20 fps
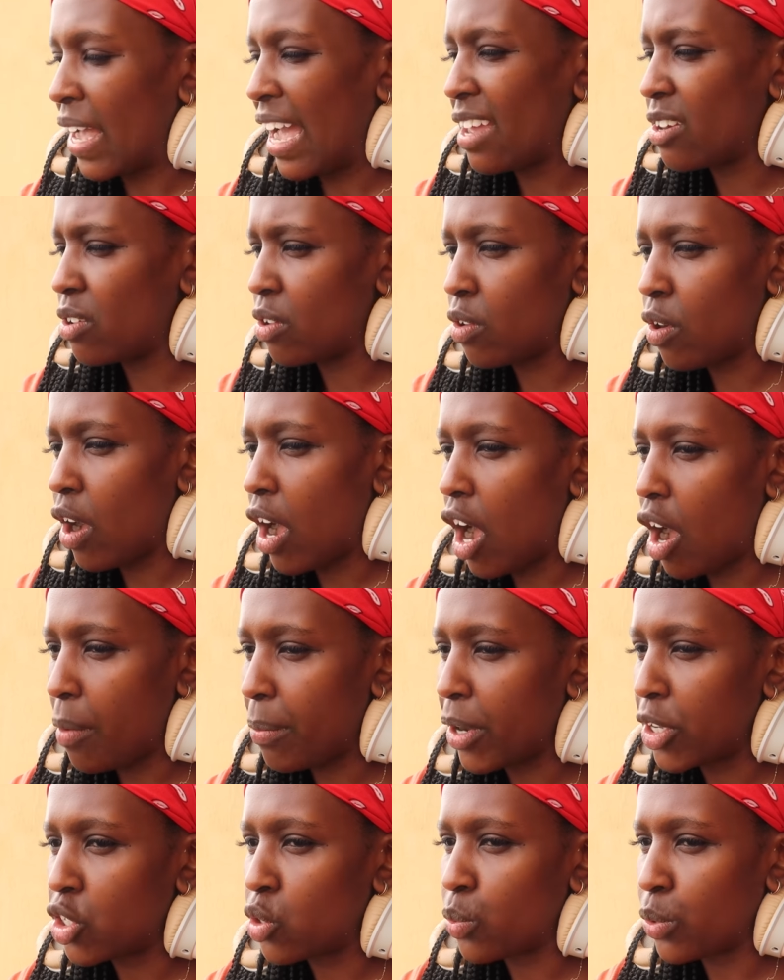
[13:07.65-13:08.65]
I don't know how
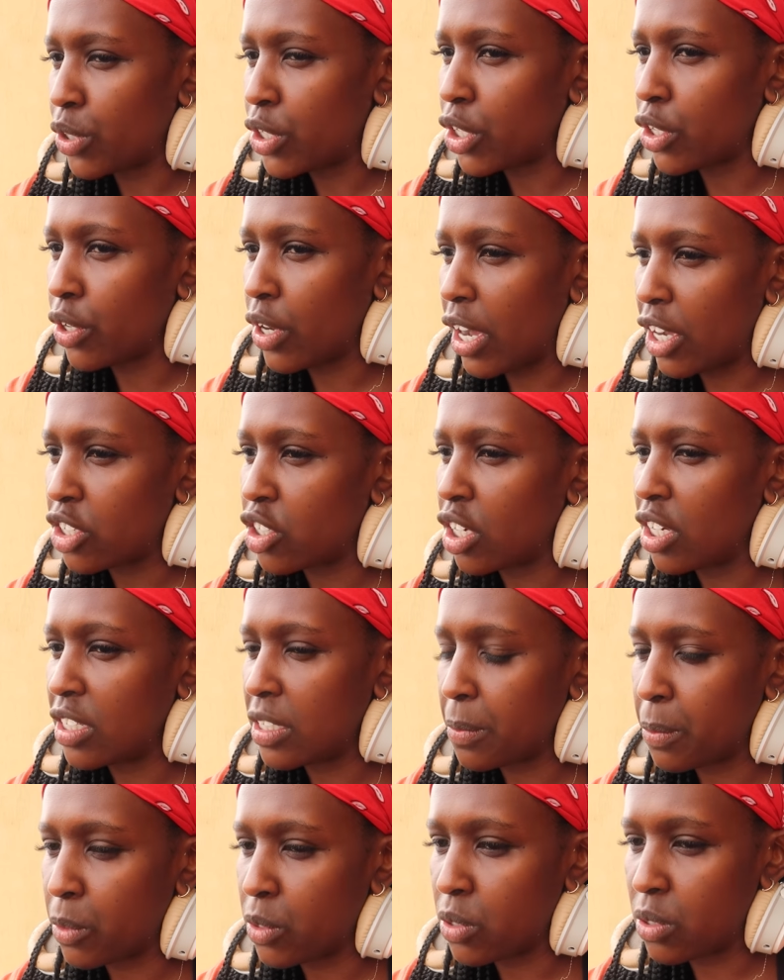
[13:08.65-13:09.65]
much water you're actually
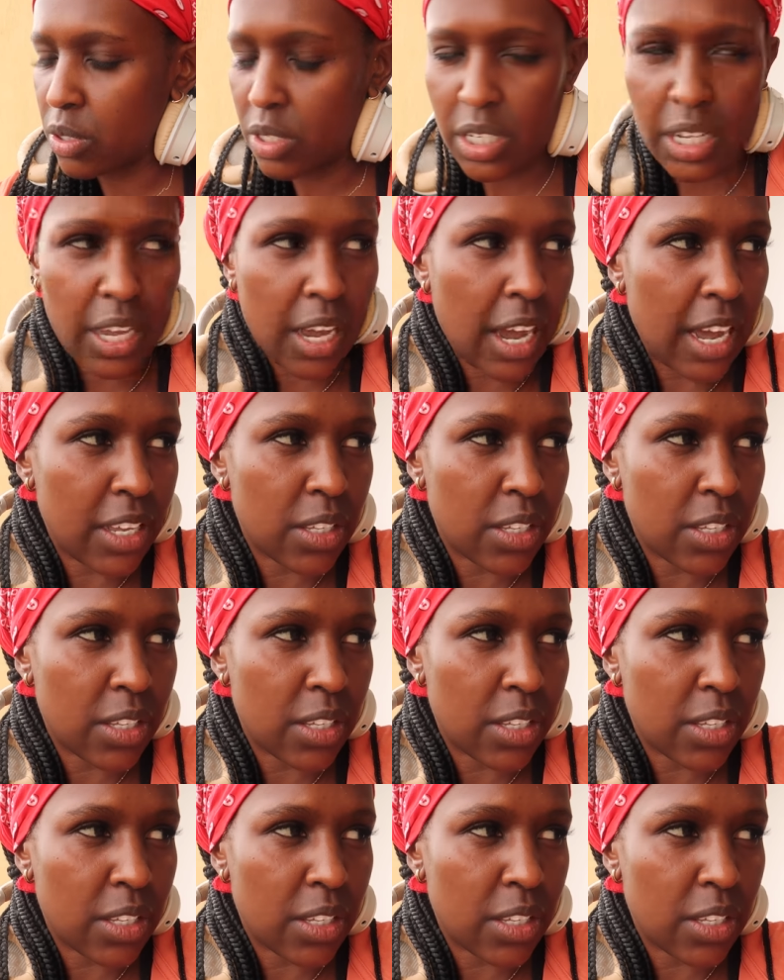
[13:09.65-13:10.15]
supposed to take.